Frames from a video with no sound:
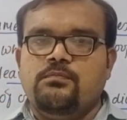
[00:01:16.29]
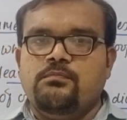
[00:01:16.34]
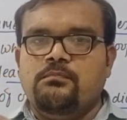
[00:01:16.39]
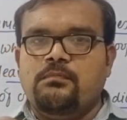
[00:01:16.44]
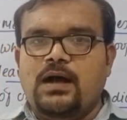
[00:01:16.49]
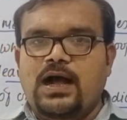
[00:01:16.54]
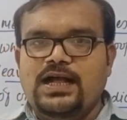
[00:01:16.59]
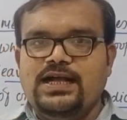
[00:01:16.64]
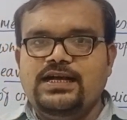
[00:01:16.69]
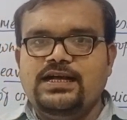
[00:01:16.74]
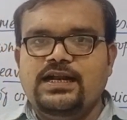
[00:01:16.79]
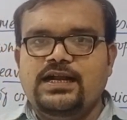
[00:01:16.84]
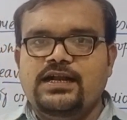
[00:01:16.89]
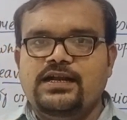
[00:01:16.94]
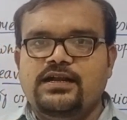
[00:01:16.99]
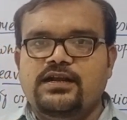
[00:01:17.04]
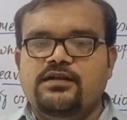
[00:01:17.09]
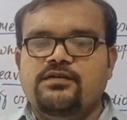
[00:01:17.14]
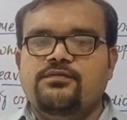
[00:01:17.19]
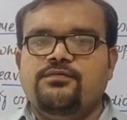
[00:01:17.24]

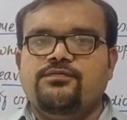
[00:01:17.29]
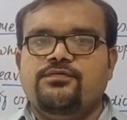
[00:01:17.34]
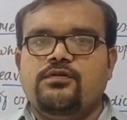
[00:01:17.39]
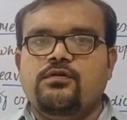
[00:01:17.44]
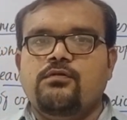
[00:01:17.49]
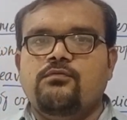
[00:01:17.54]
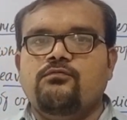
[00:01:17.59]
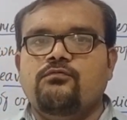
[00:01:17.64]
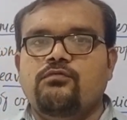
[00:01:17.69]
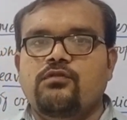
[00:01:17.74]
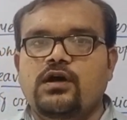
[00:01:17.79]
migrate from